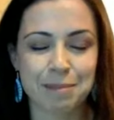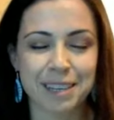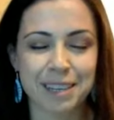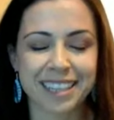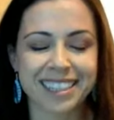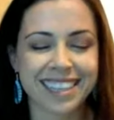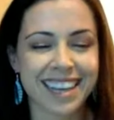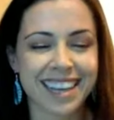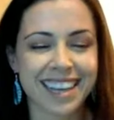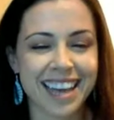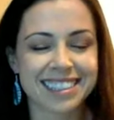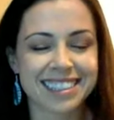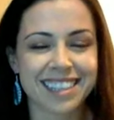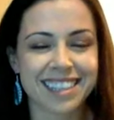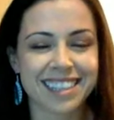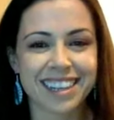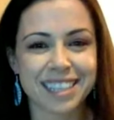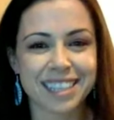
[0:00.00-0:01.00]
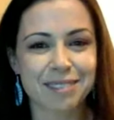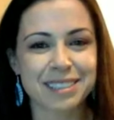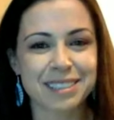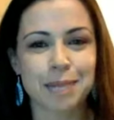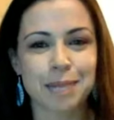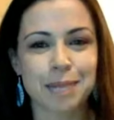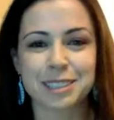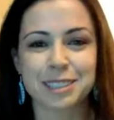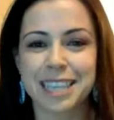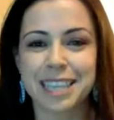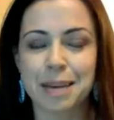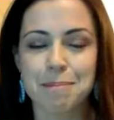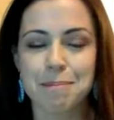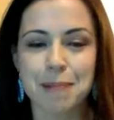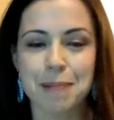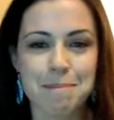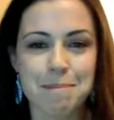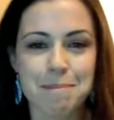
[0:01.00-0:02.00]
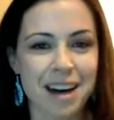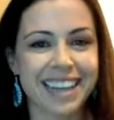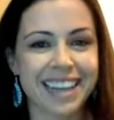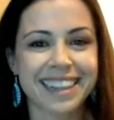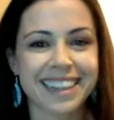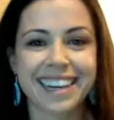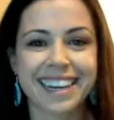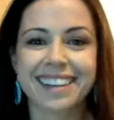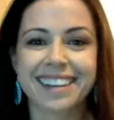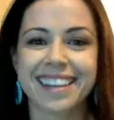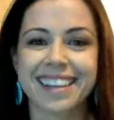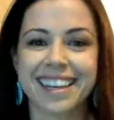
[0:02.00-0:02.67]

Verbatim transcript: but as long as I was able to get my mind there,